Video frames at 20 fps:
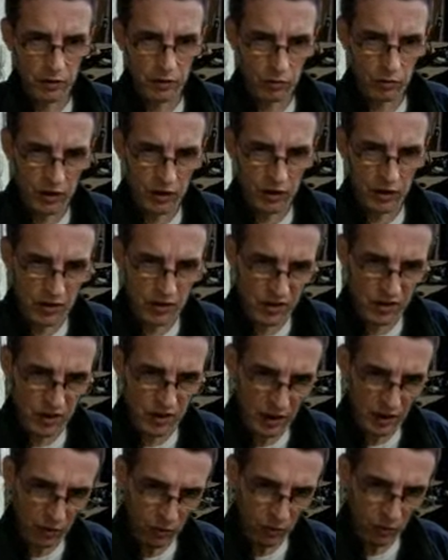can see
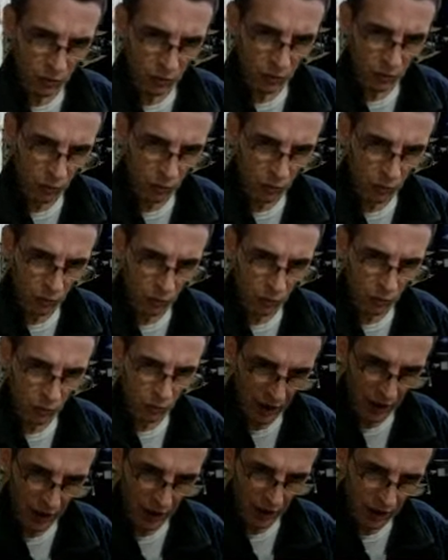where
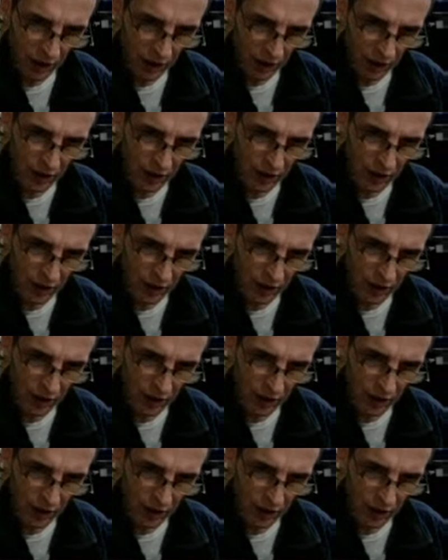Asia